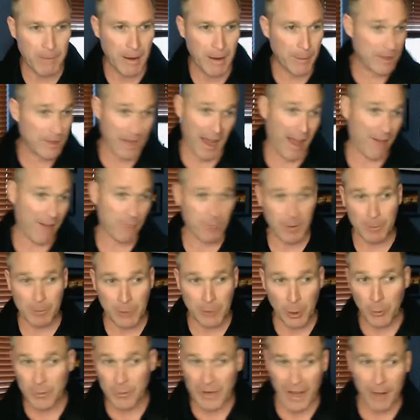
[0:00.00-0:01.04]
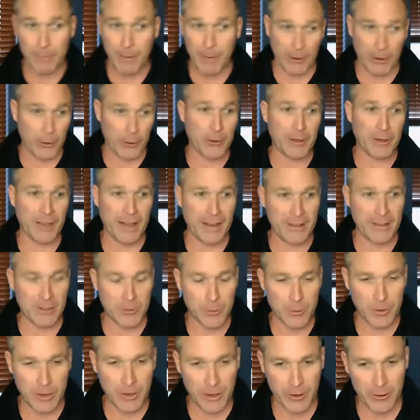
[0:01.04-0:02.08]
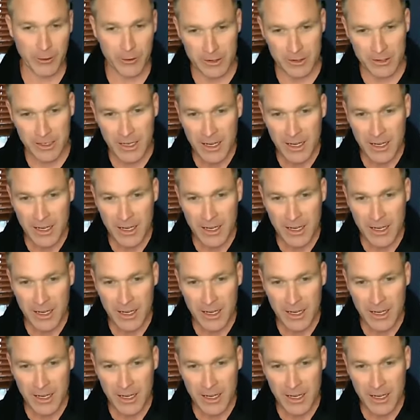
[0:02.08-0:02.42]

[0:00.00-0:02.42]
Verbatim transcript: maybe that haven't been blown down by hurricanes through the years,